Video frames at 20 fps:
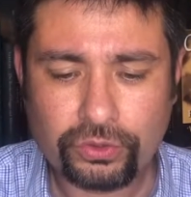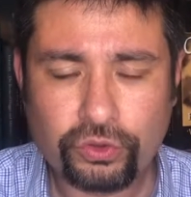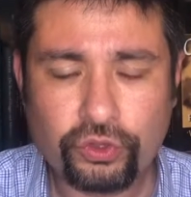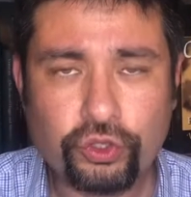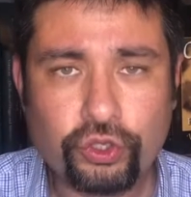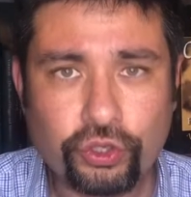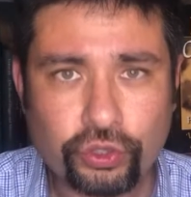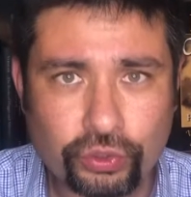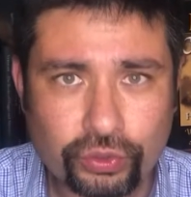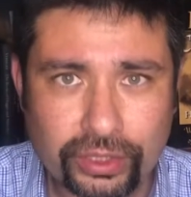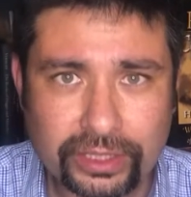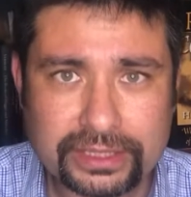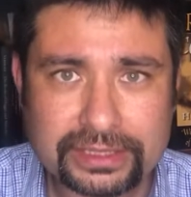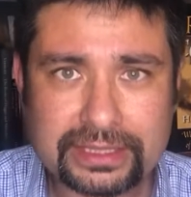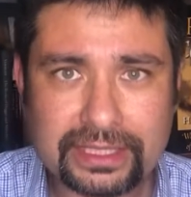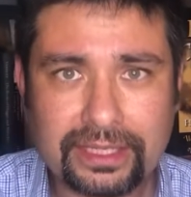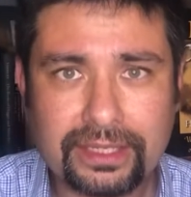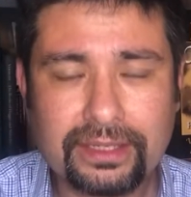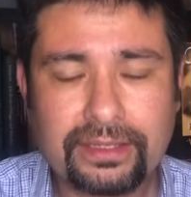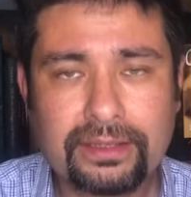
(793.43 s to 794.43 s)

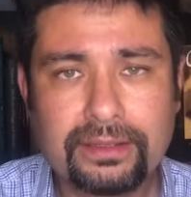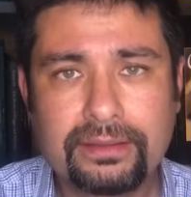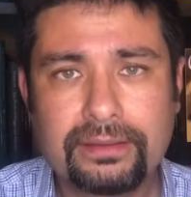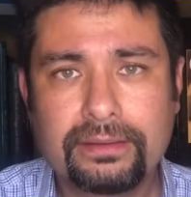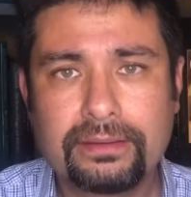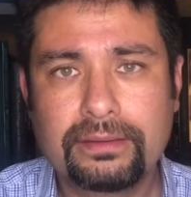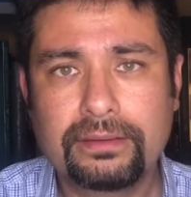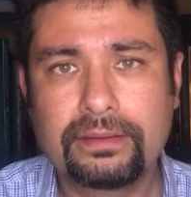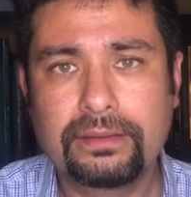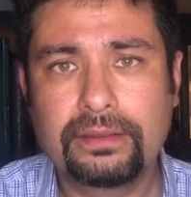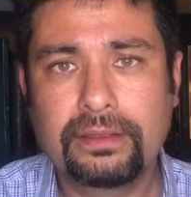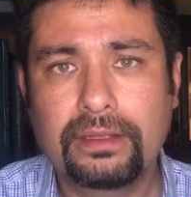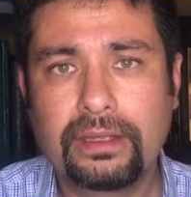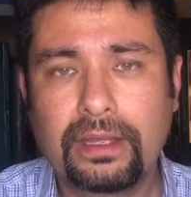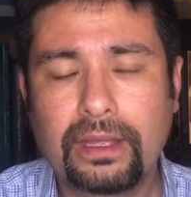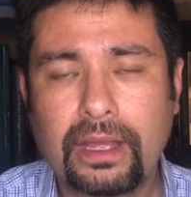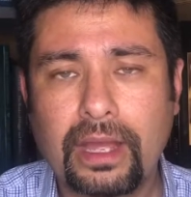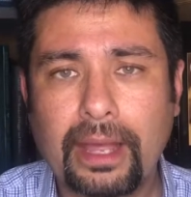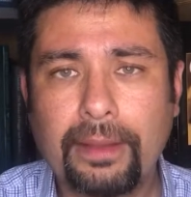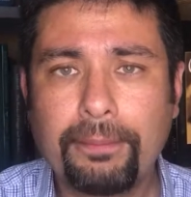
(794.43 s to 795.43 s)
Unity
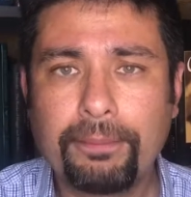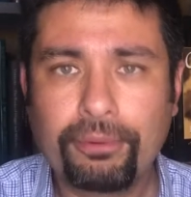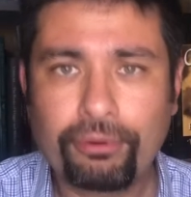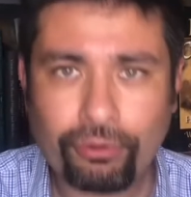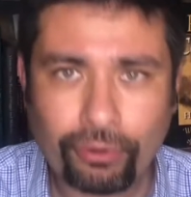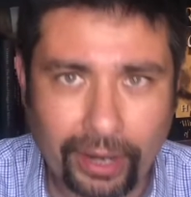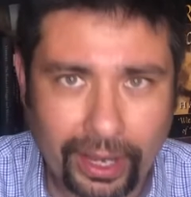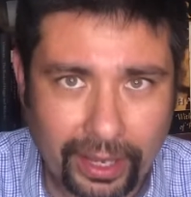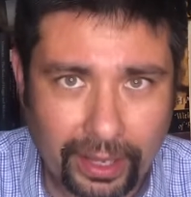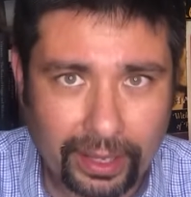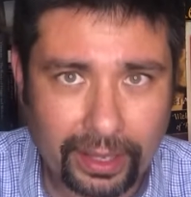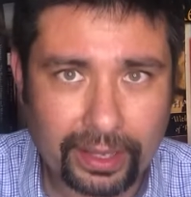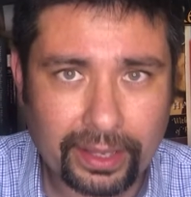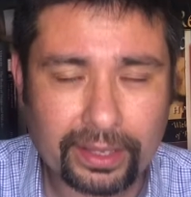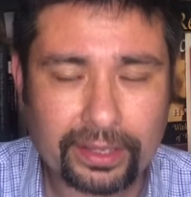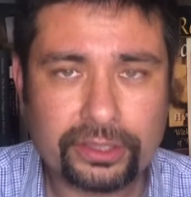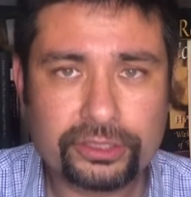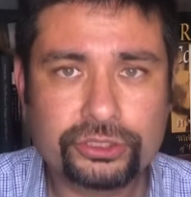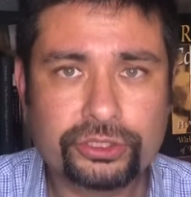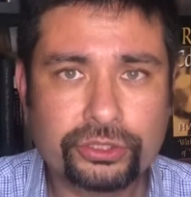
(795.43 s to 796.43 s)
and prayer
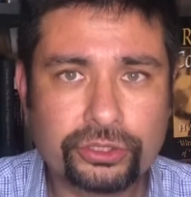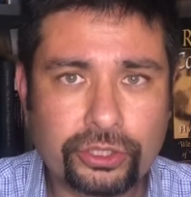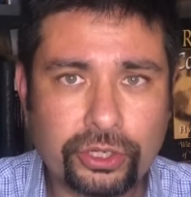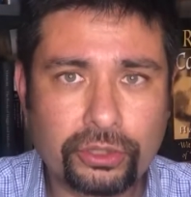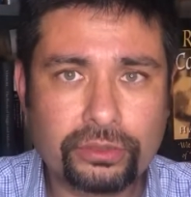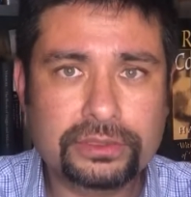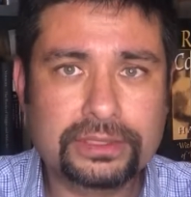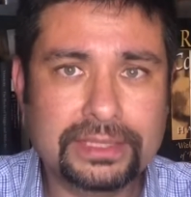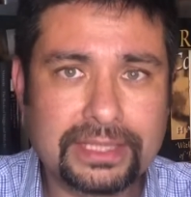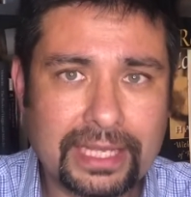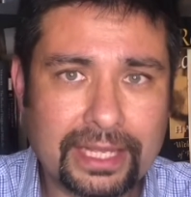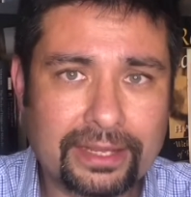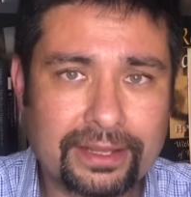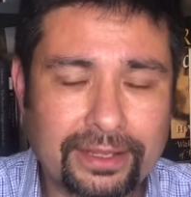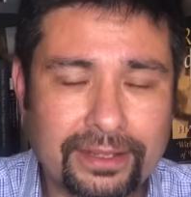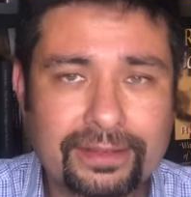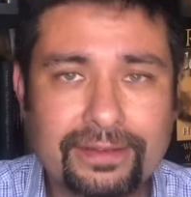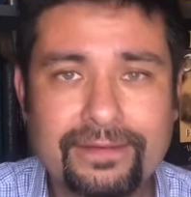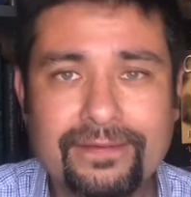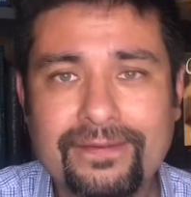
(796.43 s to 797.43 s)
should go together.